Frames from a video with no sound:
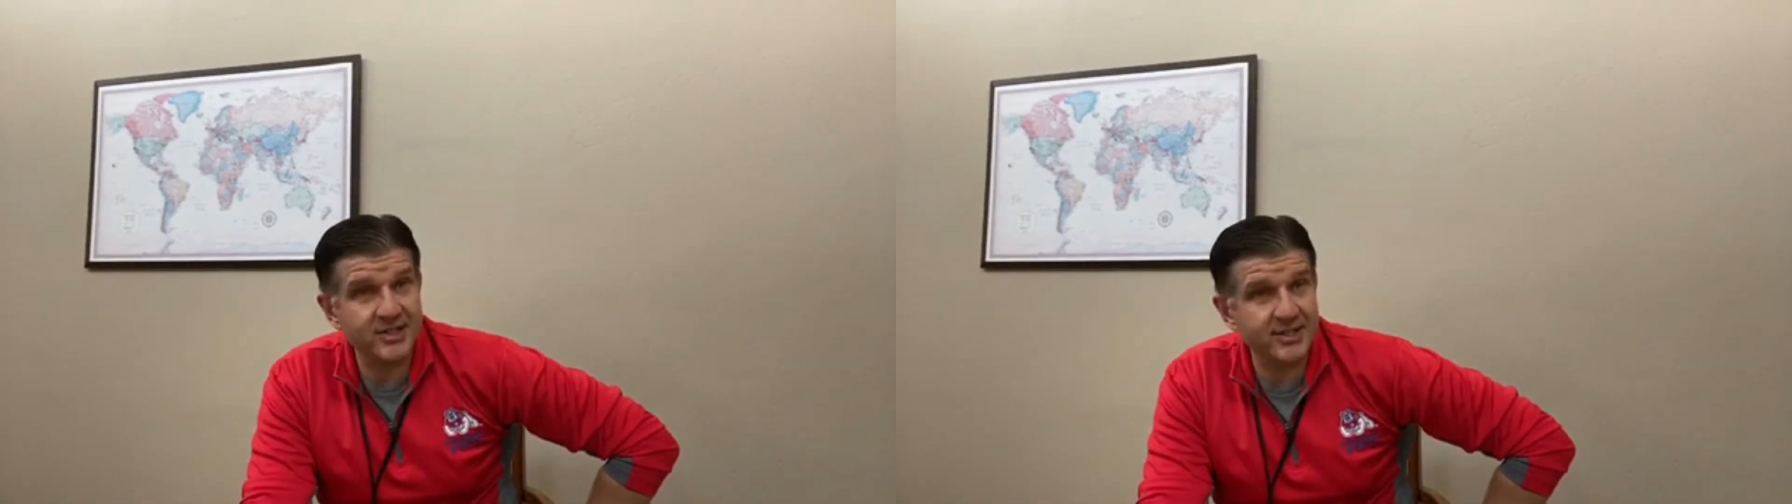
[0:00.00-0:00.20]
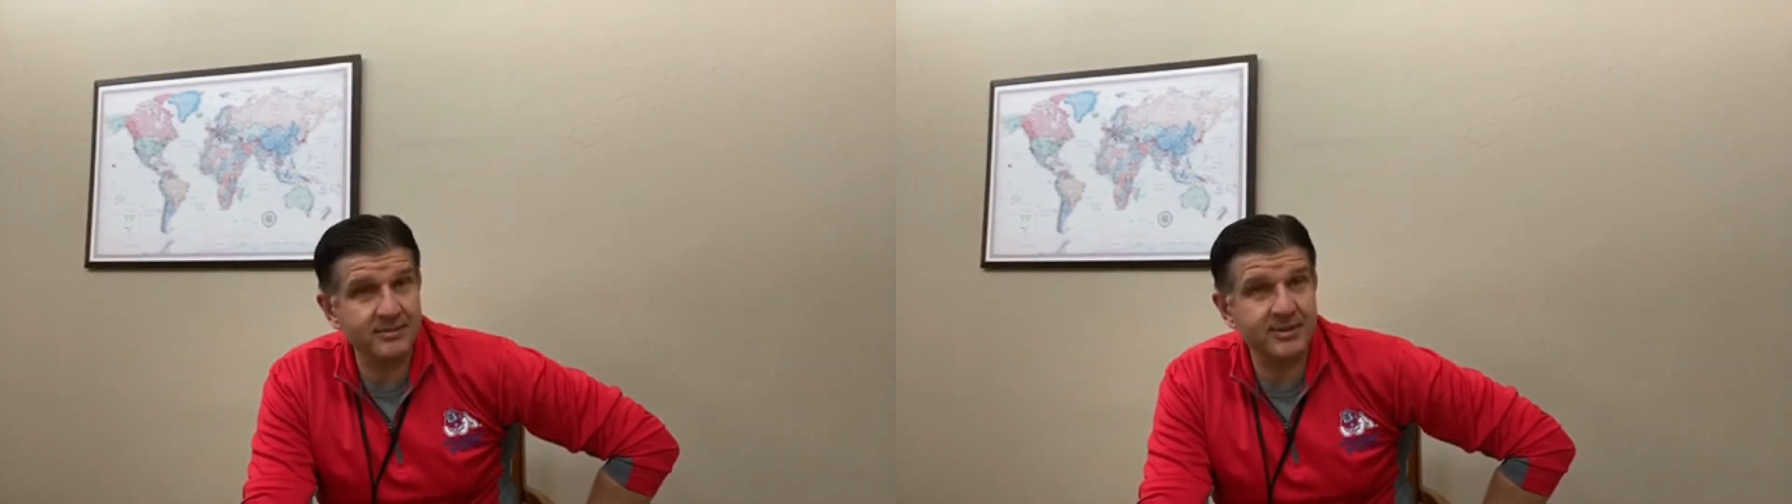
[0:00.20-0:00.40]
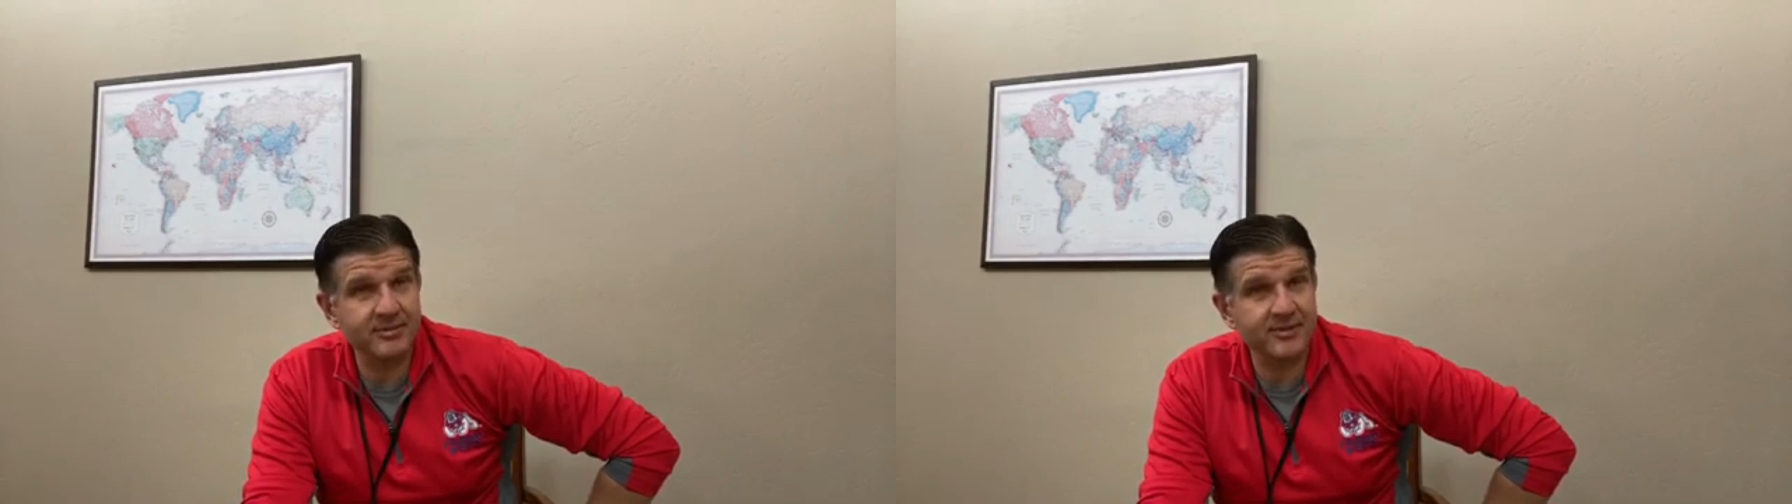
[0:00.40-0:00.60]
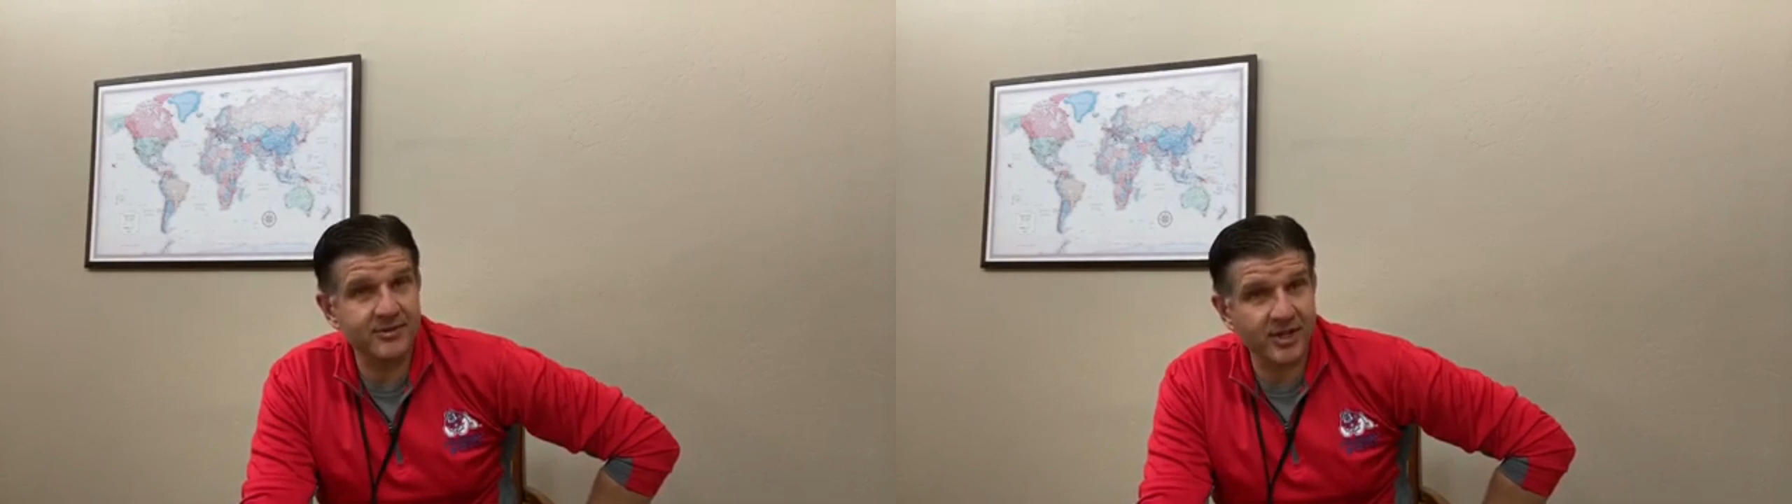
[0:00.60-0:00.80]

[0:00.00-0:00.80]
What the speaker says: and symptoms of